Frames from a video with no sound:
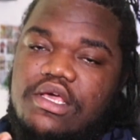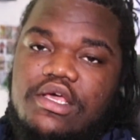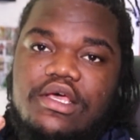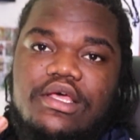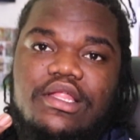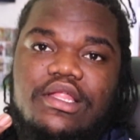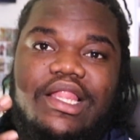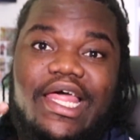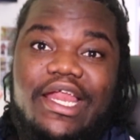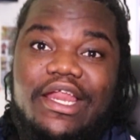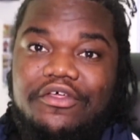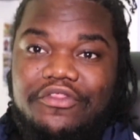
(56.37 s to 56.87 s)

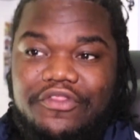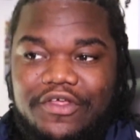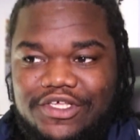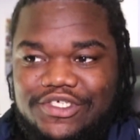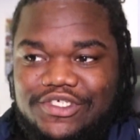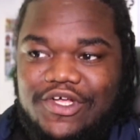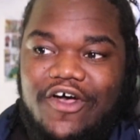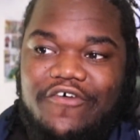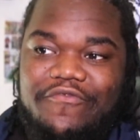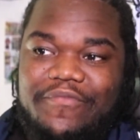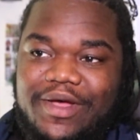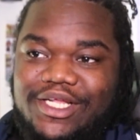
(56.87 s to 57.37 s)
letting things
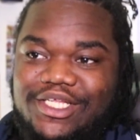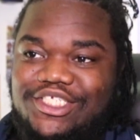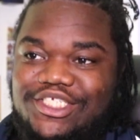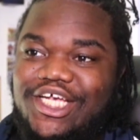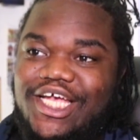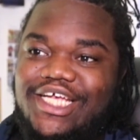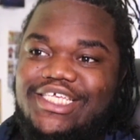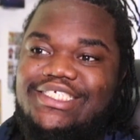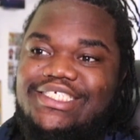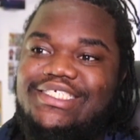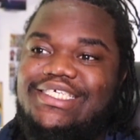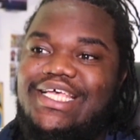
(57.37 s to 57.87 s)
off my
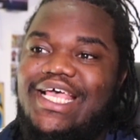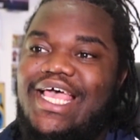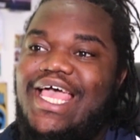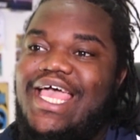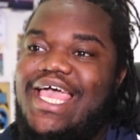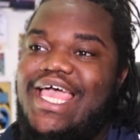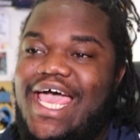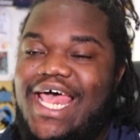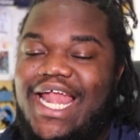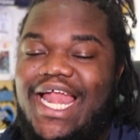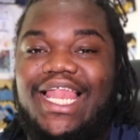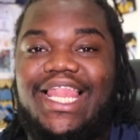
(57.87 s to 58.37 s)
chest,
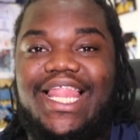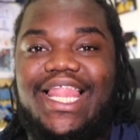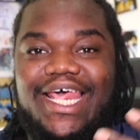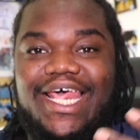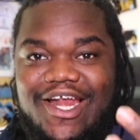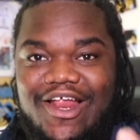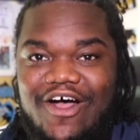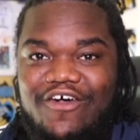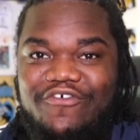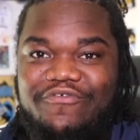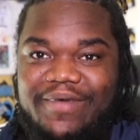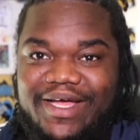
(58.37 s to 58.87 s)
and I let it
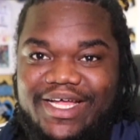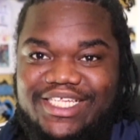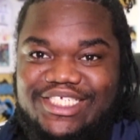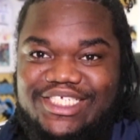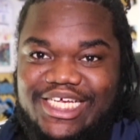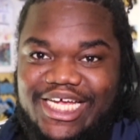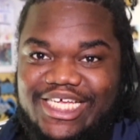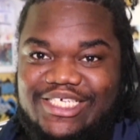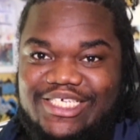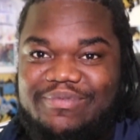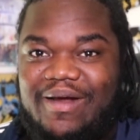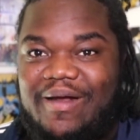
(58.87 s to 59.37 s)
off my
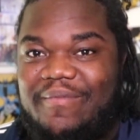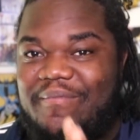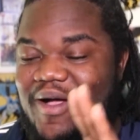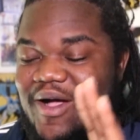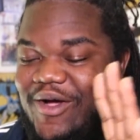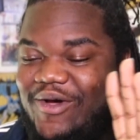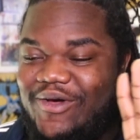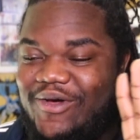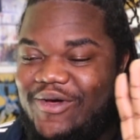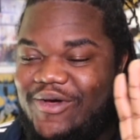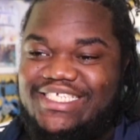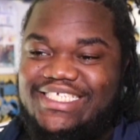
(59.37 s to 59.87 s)
chest, but I'm not
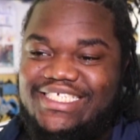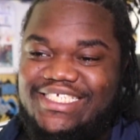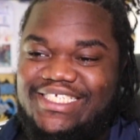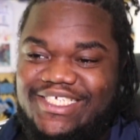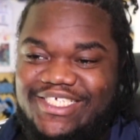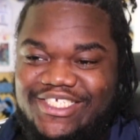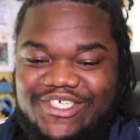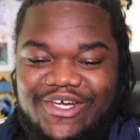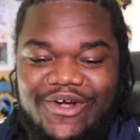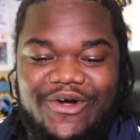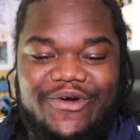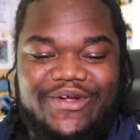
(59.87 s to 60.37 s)
gonna
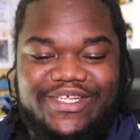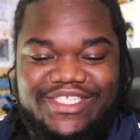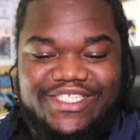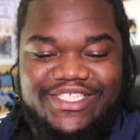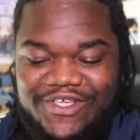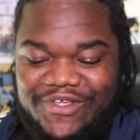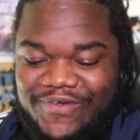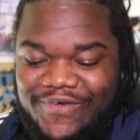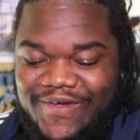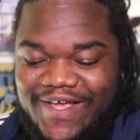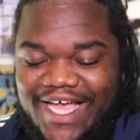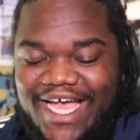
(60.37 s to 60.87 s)
show it to
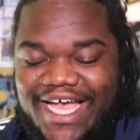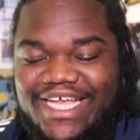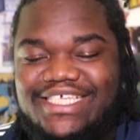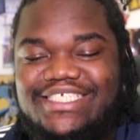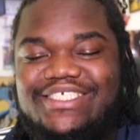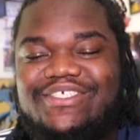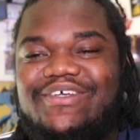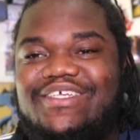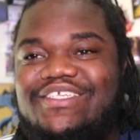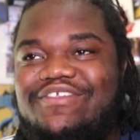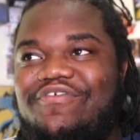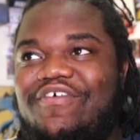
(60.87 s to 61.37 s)
you guys,
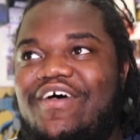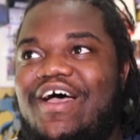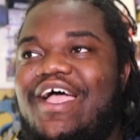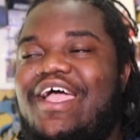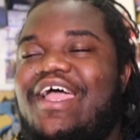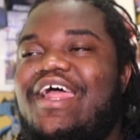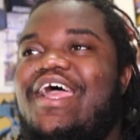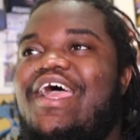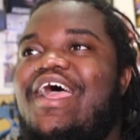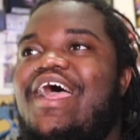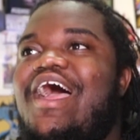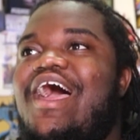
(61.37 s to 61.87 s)
so it's fine.